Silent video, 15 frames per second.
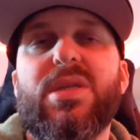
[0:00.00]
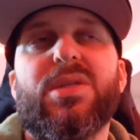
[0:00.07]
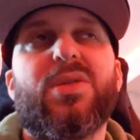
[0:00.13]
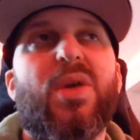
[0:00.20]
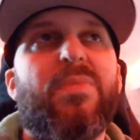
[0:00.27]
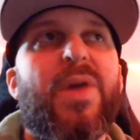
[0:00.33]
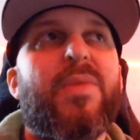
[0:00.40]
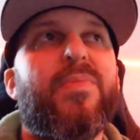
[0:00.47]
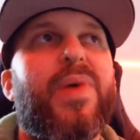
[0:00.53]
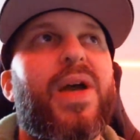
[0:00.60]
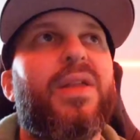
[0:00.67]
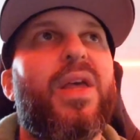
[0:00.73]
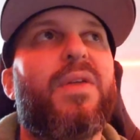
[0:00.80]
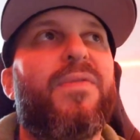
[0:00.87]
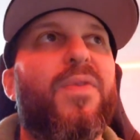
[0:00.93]
So I might buy
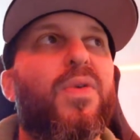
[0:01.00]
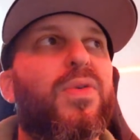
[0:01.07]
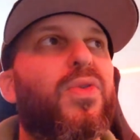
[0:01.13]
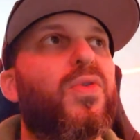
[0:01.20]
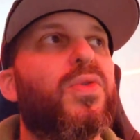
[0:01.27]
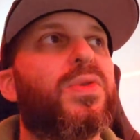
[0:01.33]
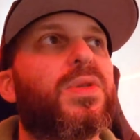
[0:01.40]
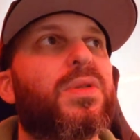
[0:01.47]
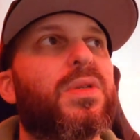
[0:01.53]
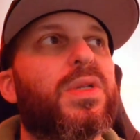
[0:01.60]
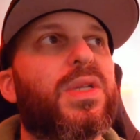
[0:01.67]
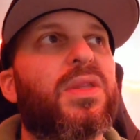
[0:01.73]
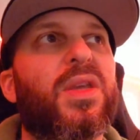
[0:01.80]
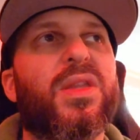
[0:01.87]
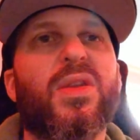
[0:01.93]
like 4 of those because
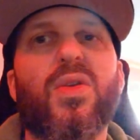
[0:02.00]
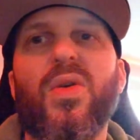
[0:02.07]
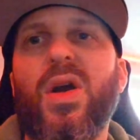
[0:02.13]
I think they were